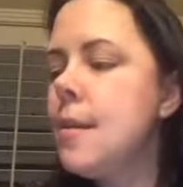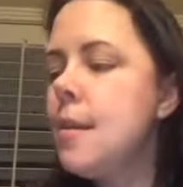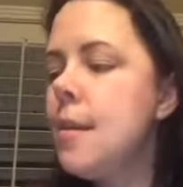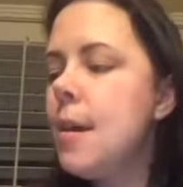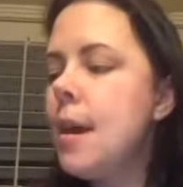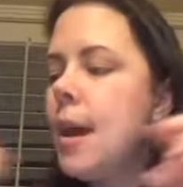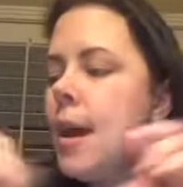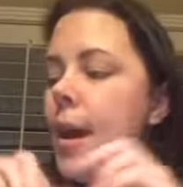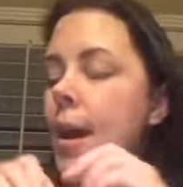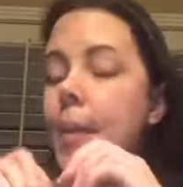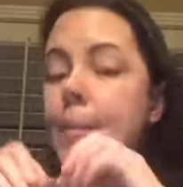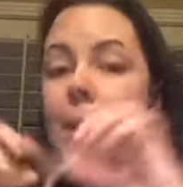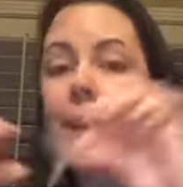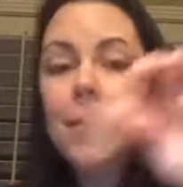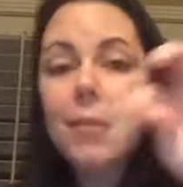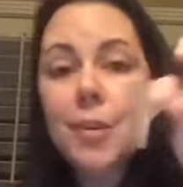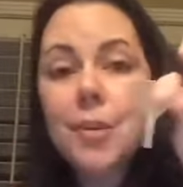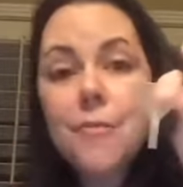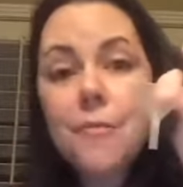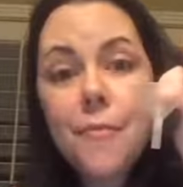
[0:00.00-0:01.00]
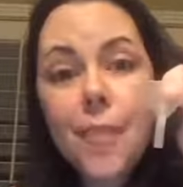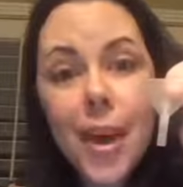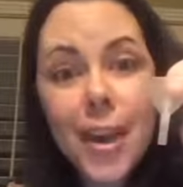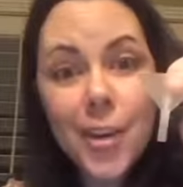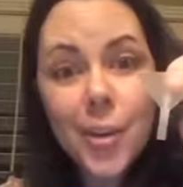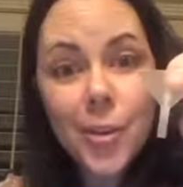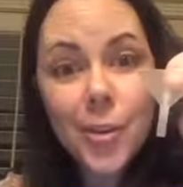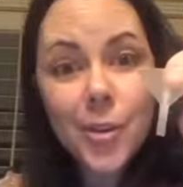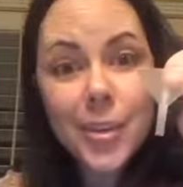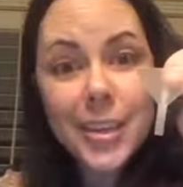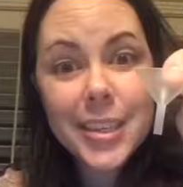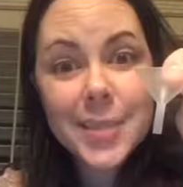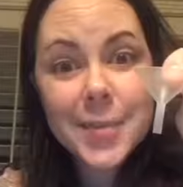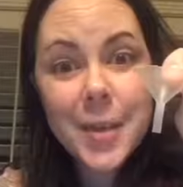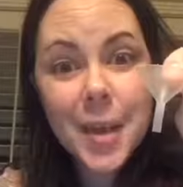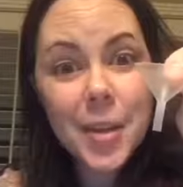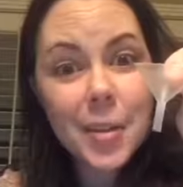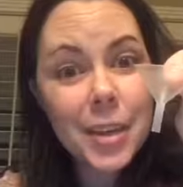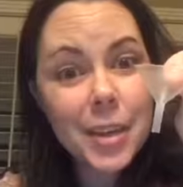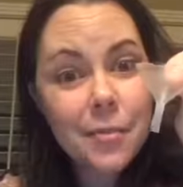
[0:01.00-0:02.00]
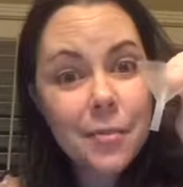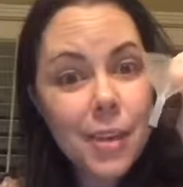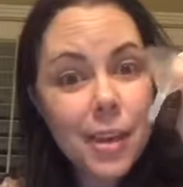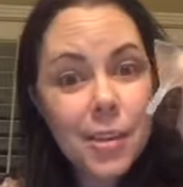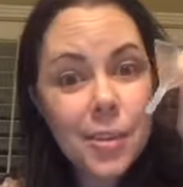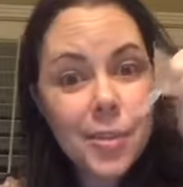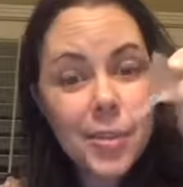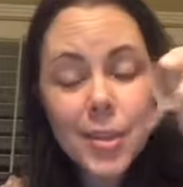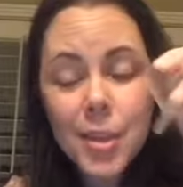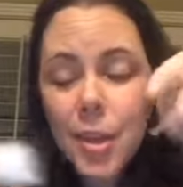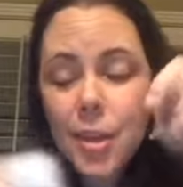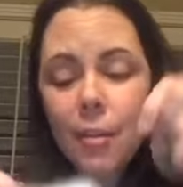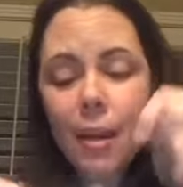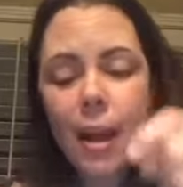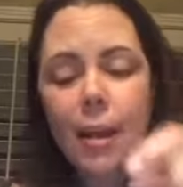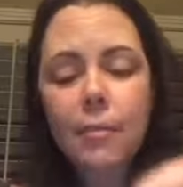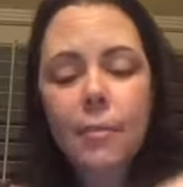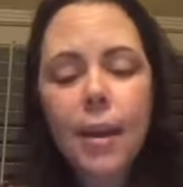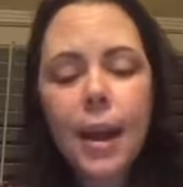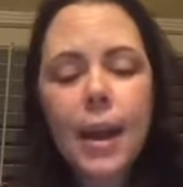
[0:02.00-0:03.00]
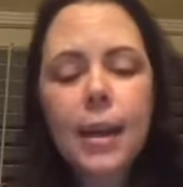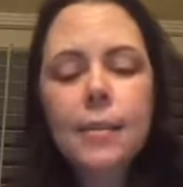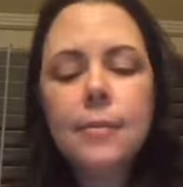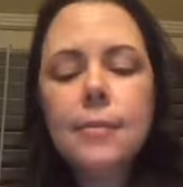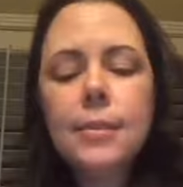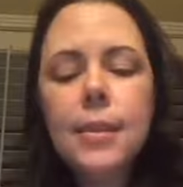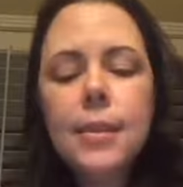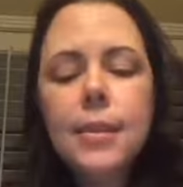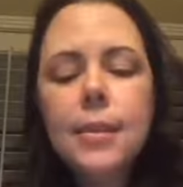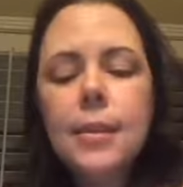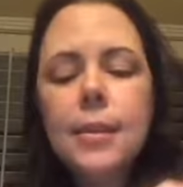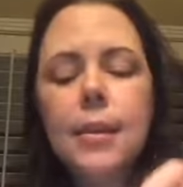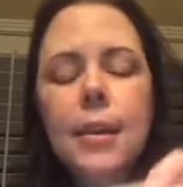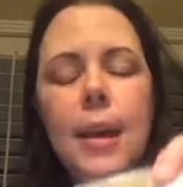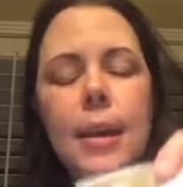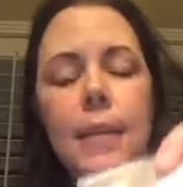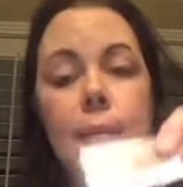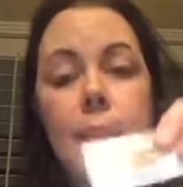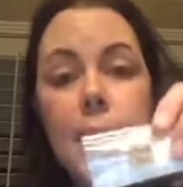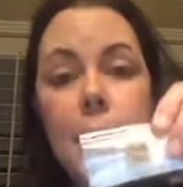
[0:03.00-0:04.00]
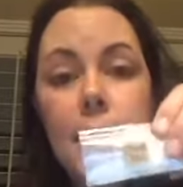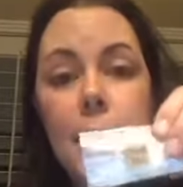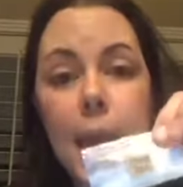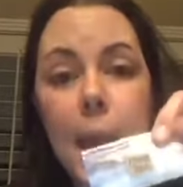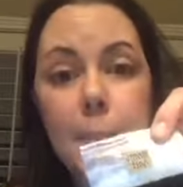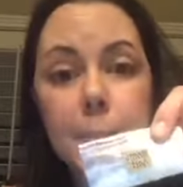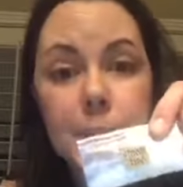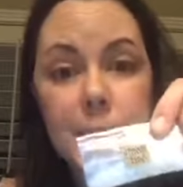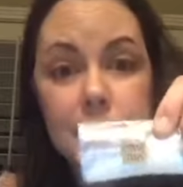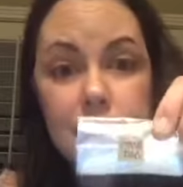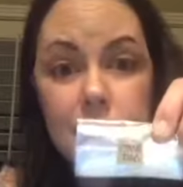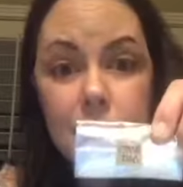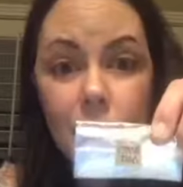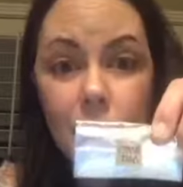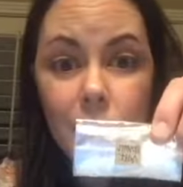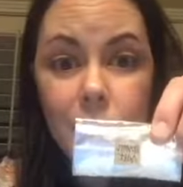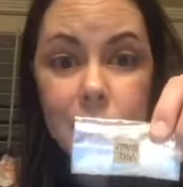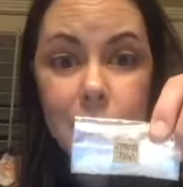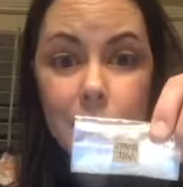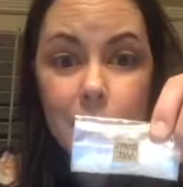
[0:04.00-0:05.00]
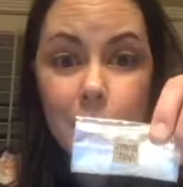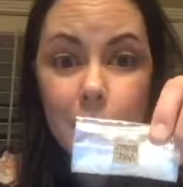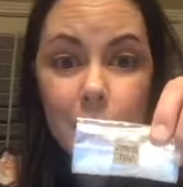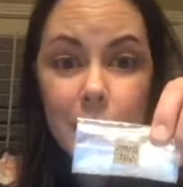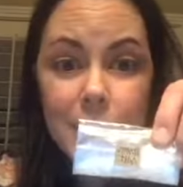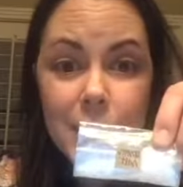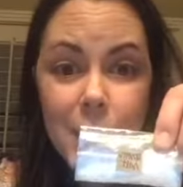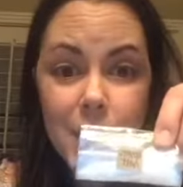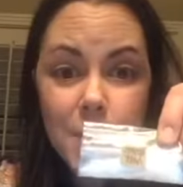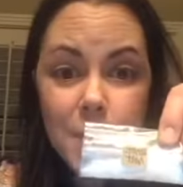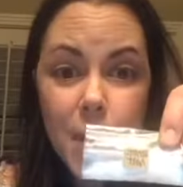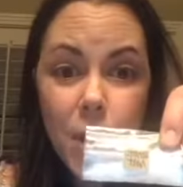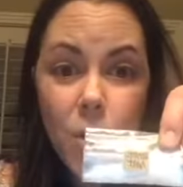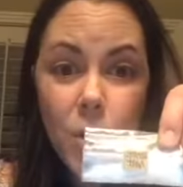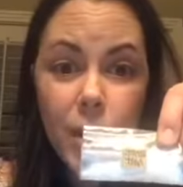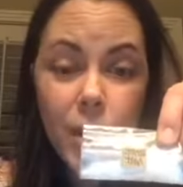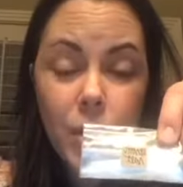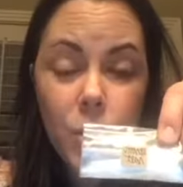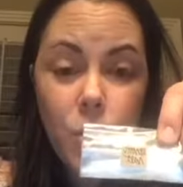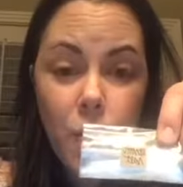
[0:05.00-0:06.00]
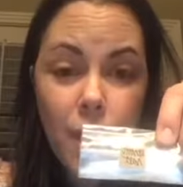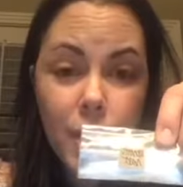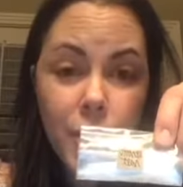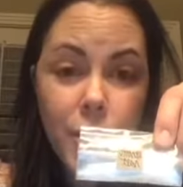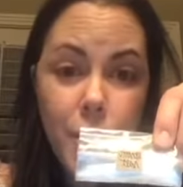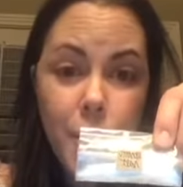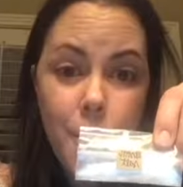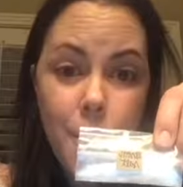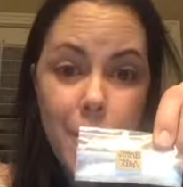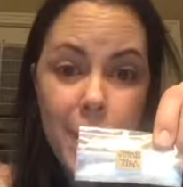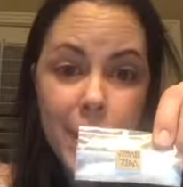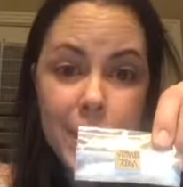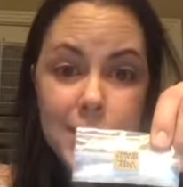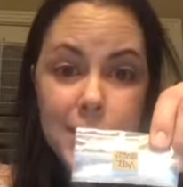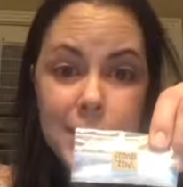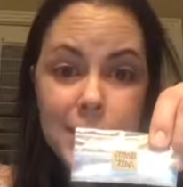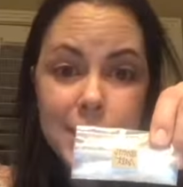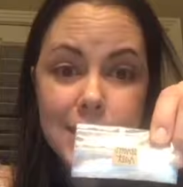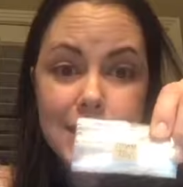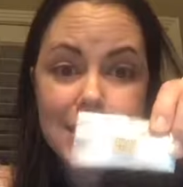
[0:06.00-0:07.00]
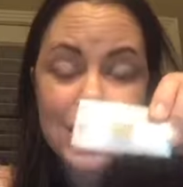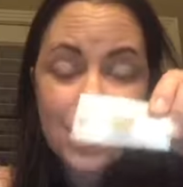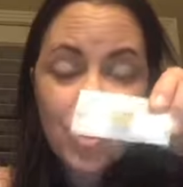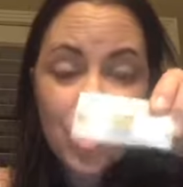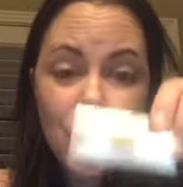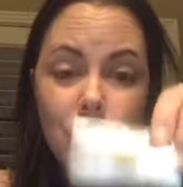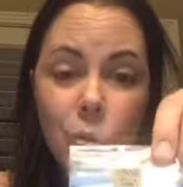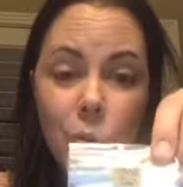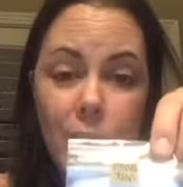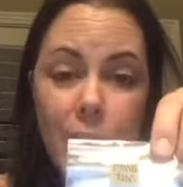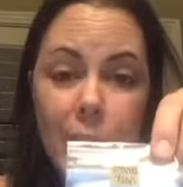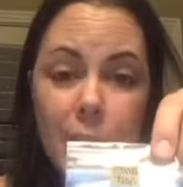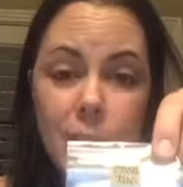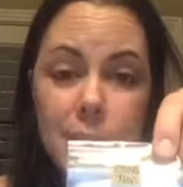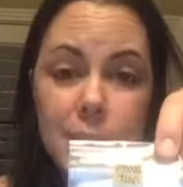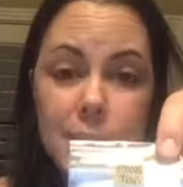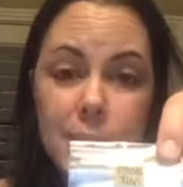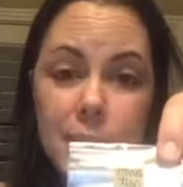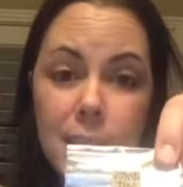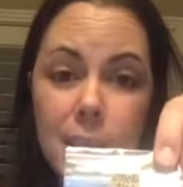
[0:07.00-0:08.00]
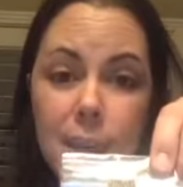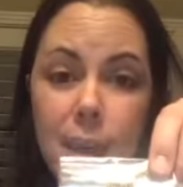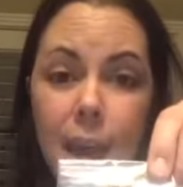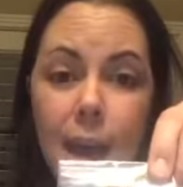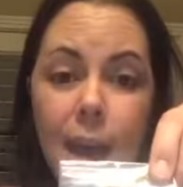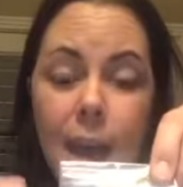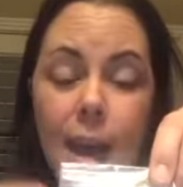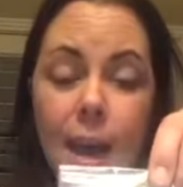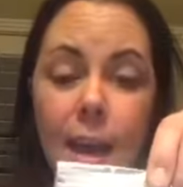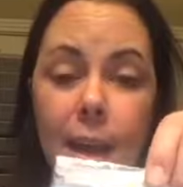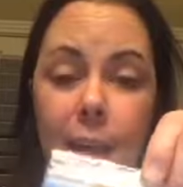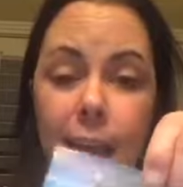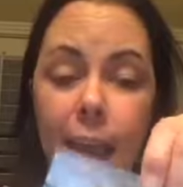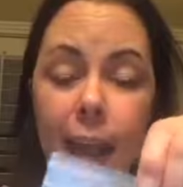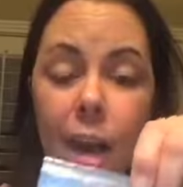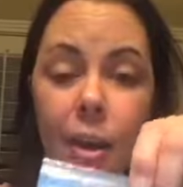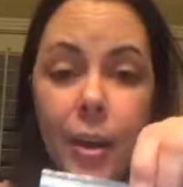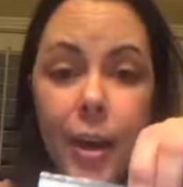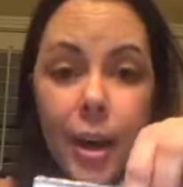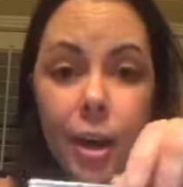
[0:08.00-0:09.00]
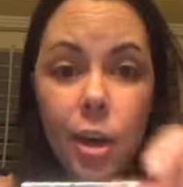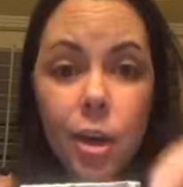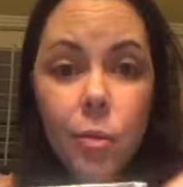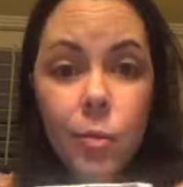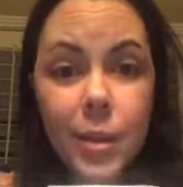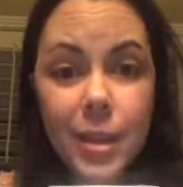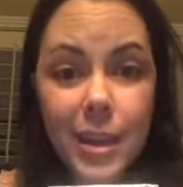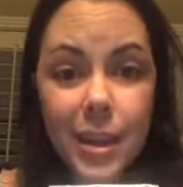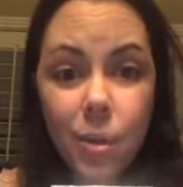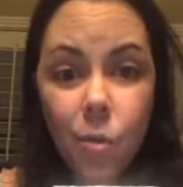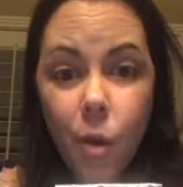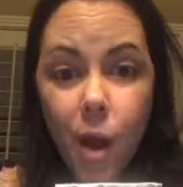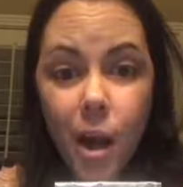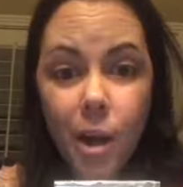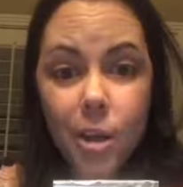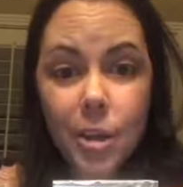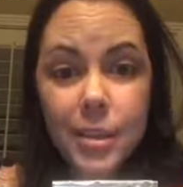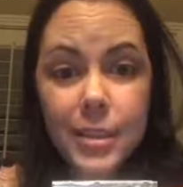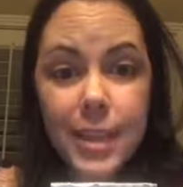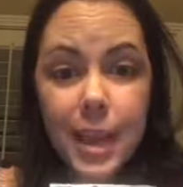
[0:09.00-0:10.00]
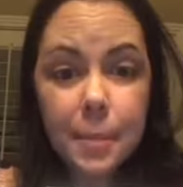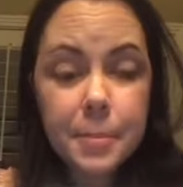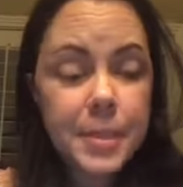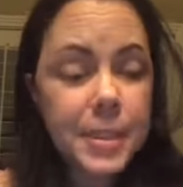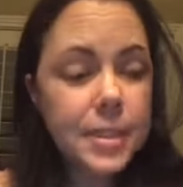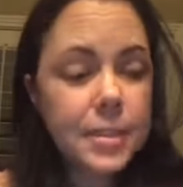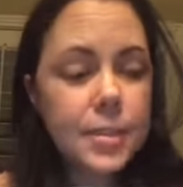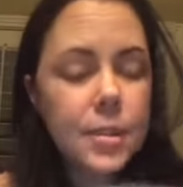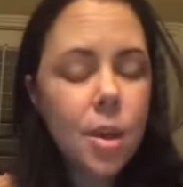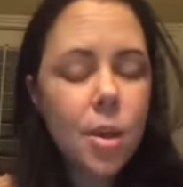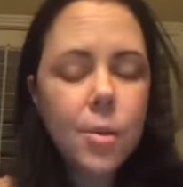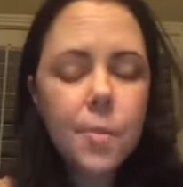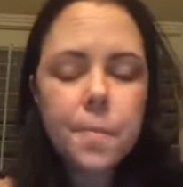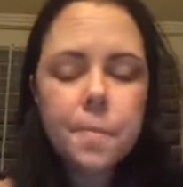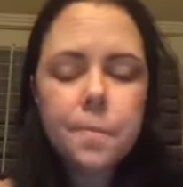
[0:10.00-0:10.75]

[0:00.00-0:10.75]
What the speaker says: I give you a funnel because we all need funnels in our life, right? And then Epsom salt. So remember I talked about oil and water don't mix. This is a great carrier within a water is Epsom salt.